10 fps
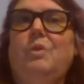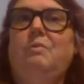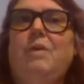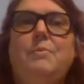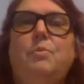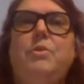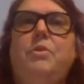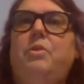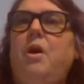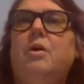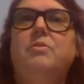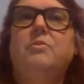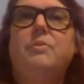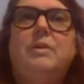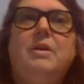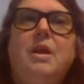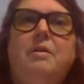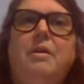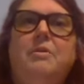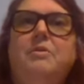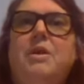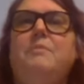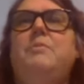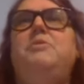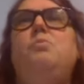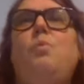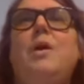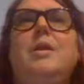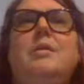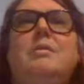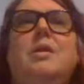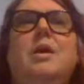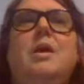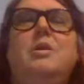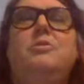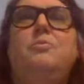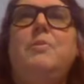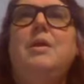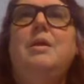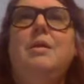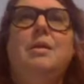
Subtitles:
wrap it with a thong or something to carry on your neck. But you want it to be